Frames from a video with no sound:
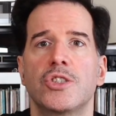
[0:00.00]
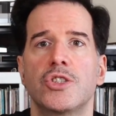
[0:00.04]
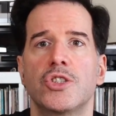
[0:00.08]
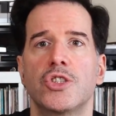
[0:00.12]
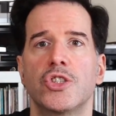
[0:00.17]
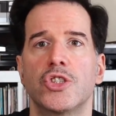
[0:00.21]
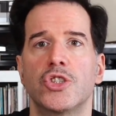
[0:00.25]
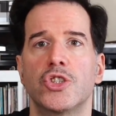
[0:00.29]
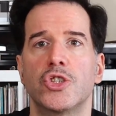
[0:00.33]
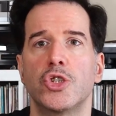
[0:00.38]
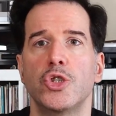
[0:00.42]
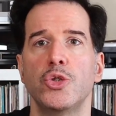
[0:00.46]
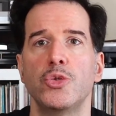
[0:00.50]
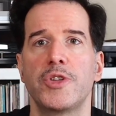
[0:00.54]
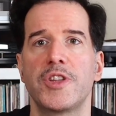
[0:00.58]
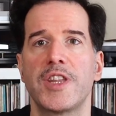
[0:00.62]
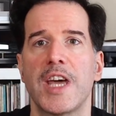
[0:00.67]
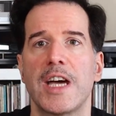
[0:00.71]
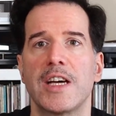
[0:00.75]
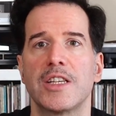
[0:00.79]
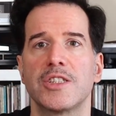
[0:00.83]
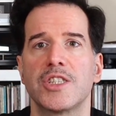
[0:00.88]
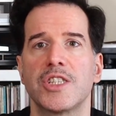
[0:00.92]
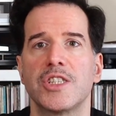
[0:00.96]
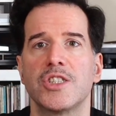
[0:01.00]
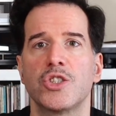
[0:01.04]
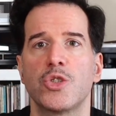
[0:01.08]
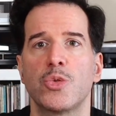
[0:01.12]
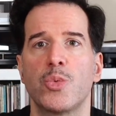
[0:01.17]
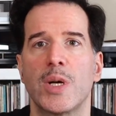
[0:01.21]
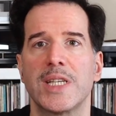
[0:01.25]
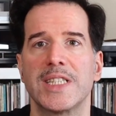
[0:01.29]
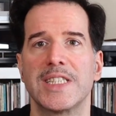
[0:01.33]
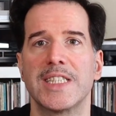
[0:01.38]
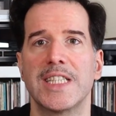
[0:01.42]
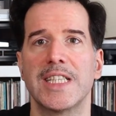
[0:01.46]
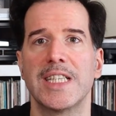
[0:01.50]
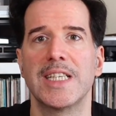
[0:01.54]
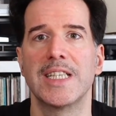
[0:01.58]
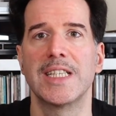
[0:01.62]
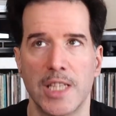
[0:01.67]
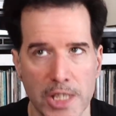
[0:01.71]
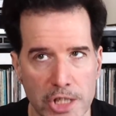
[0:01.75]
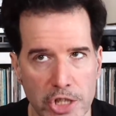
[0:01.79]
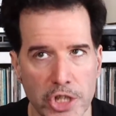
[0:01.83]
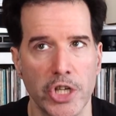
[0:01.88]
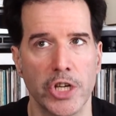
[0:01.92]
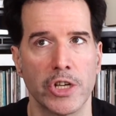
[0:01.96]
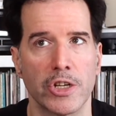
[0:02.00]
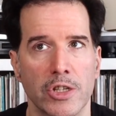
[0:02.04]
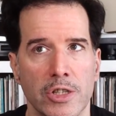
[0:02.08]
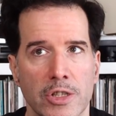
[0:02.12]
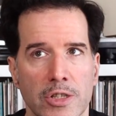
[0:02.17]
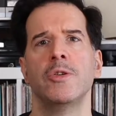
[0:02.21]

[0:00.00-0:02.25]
to 2020, this year.